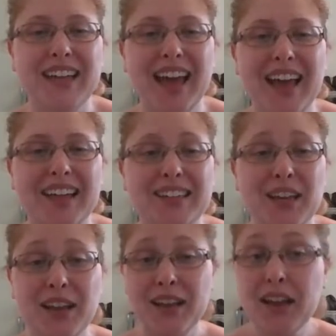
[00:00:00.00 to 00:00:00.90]
and
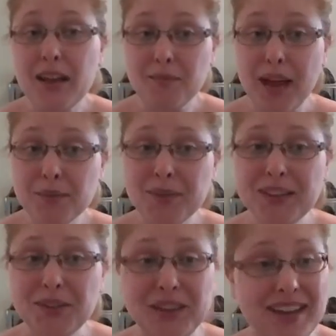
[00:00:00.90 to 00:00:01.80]
perhaps we
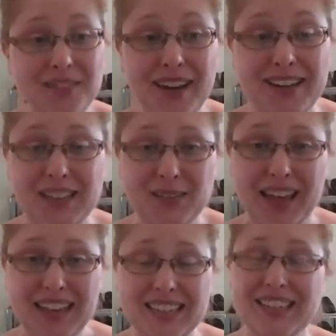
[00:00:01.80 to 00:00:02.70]
can all take advantage of
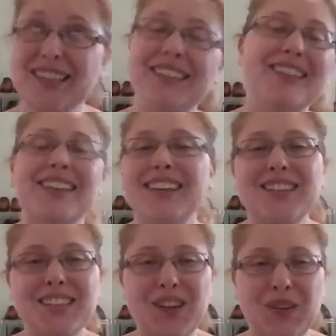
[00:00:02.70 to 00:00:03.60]
that.
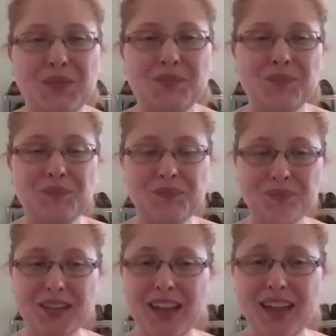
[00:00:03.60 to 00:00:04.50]
So,
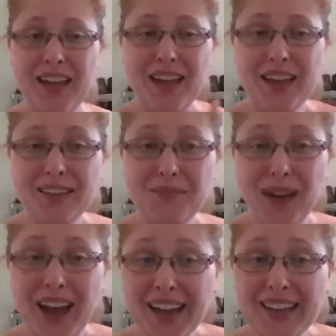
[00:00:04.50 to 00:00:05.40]

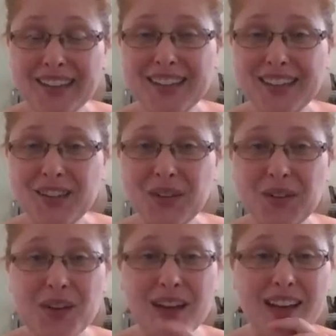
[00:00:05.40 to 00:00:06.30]
goodbye, and I'll see
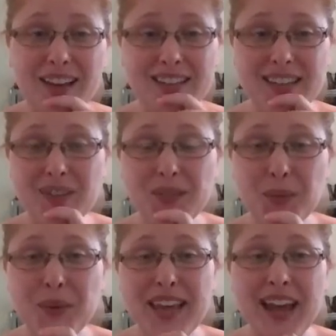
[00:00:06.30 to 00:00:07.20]
you for the
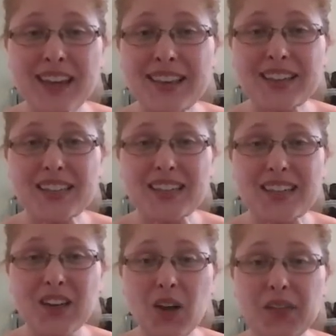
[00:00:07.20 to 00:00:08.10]
week 8
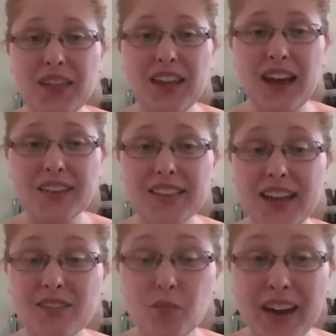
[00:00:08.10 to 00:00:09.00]
lecture on the other side
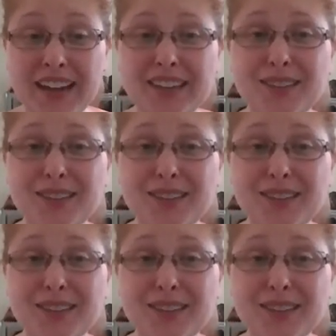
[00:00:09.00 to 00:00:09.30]
of the break.